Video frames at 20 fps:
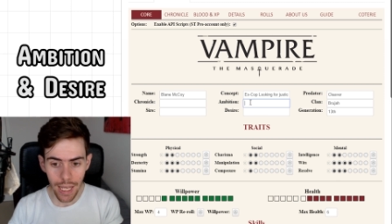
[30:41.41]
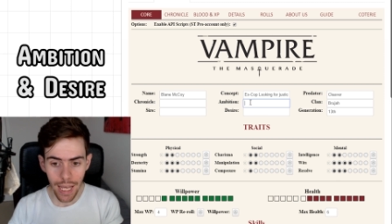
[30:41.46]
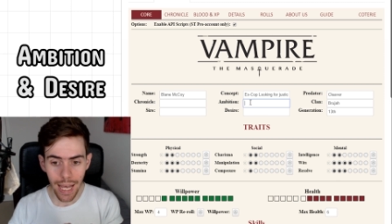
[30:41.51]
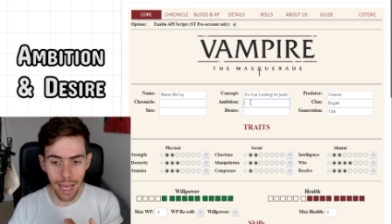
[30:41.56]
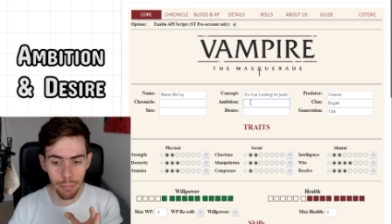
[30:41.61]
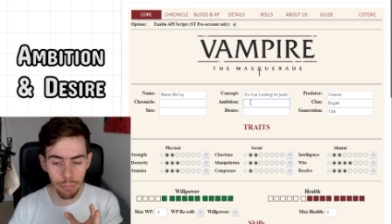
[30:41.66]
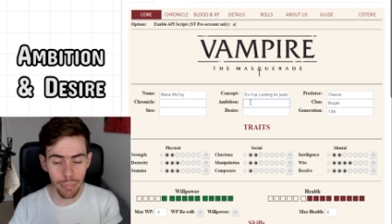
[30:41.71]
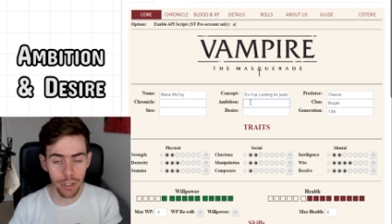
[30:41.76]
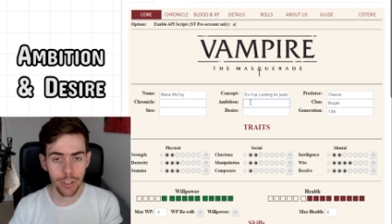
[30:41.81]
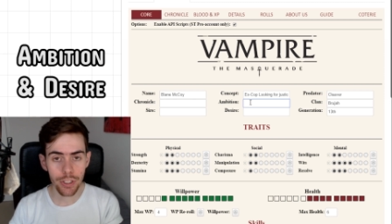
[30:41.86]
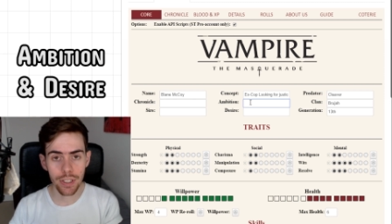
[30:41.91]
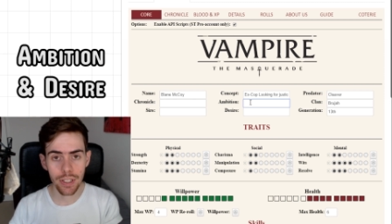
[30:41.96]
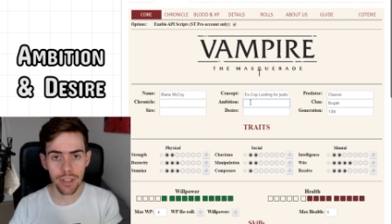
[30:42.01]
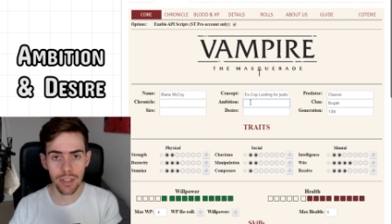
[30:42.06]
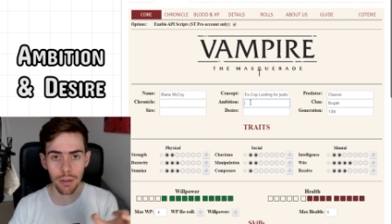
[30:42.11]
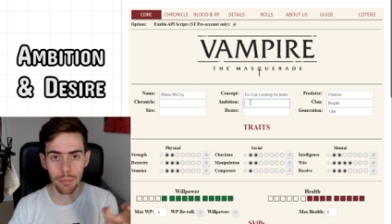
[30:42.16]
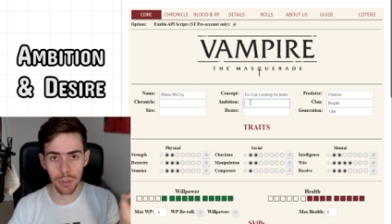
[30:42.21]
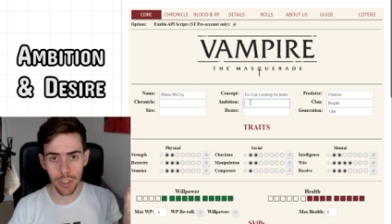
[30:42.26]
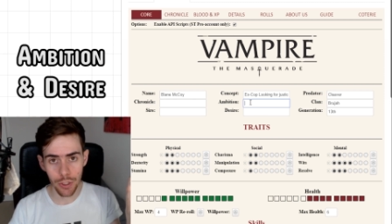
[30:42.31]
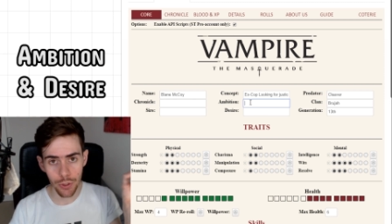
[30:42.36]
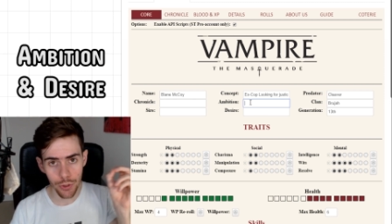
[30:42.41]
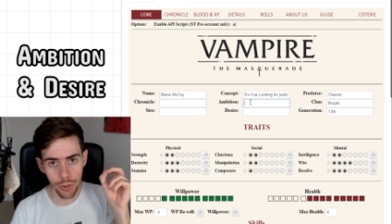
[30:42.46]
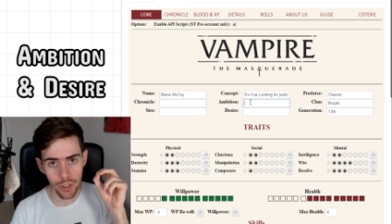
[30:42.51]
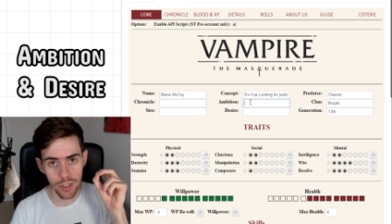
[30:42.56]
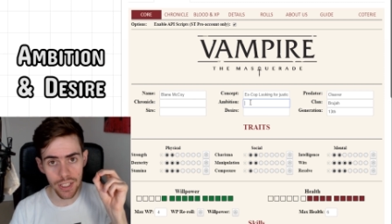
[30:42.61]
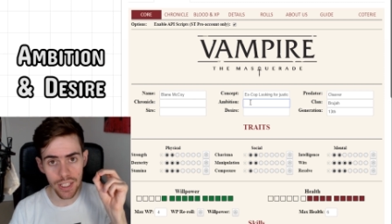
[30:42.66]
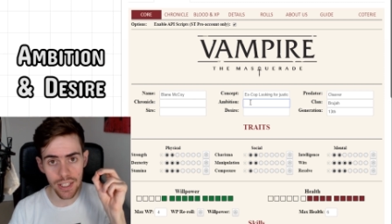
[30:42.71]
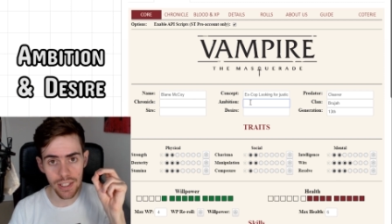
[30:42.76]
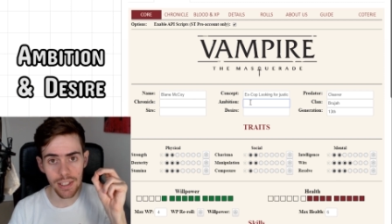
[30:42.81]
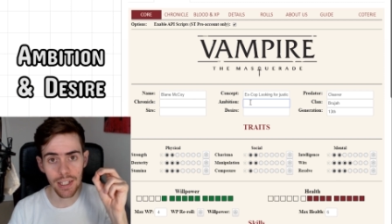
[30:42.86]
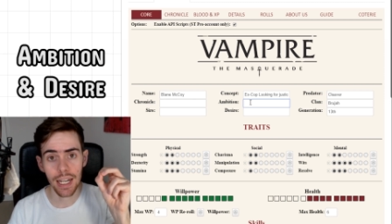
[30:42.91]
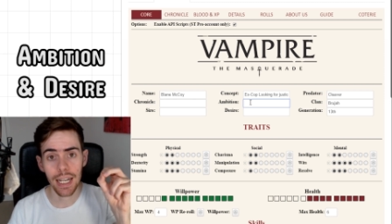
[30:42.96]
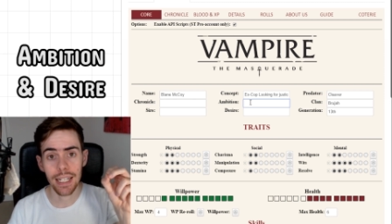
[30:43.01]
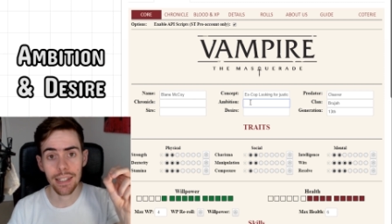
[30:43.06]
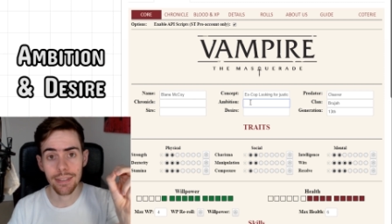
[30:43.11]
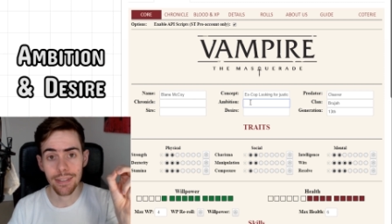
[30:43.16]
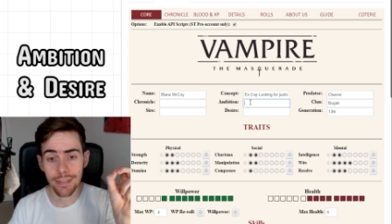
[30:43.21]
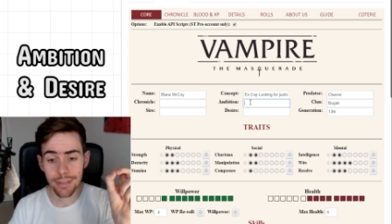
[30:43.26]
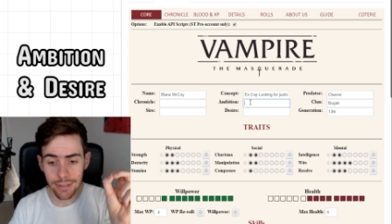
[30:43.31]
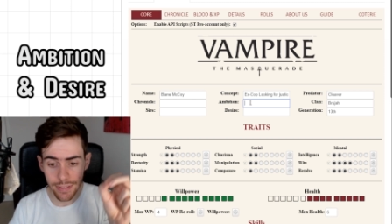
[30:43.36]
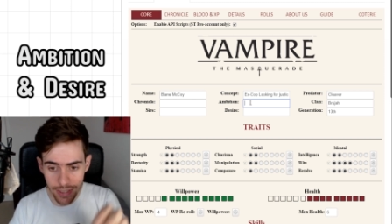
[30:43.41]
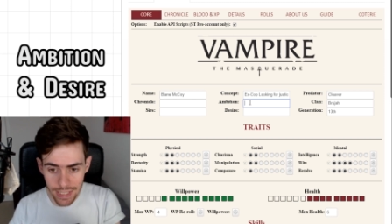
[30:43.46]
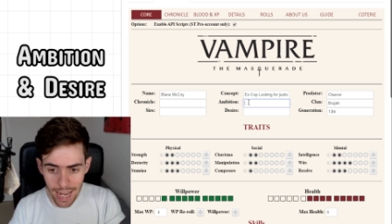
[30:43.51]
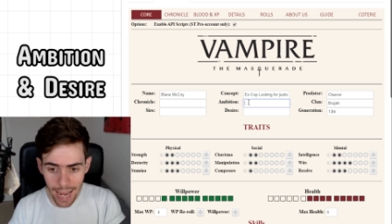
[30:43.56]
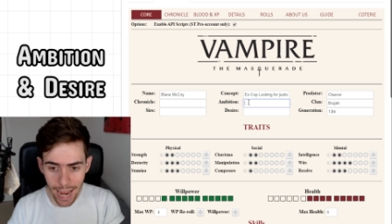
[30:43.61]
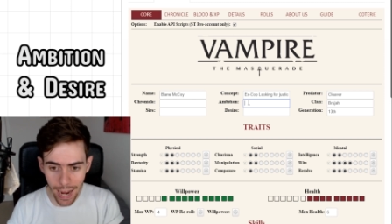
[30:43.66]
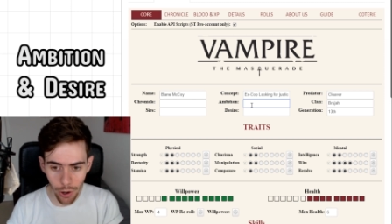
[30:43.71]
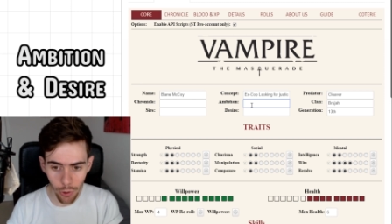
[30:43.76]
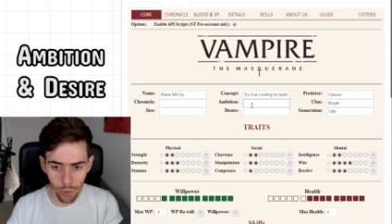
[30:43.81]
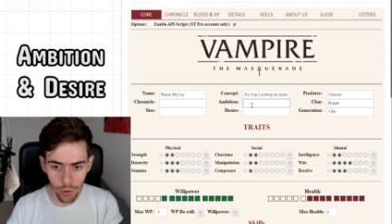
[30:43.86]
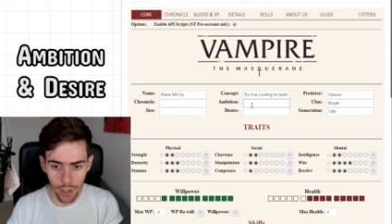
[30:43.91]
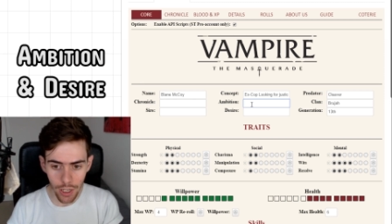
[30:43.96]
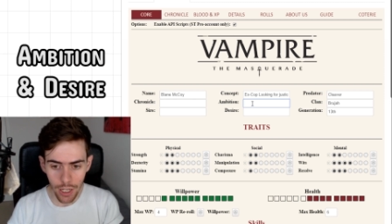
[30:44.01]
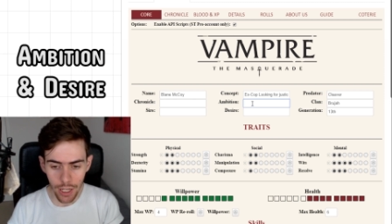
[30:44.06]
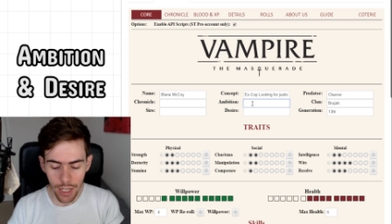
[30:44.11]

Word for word: Ambition is something you should decide now,